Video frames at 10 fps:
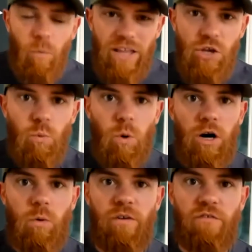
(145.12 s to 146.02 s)
when you
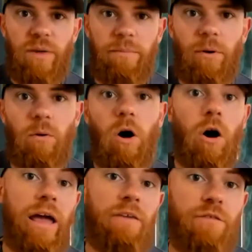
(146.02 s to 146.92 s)
work with people,
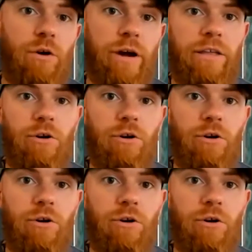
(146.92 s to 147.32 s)
or if you're in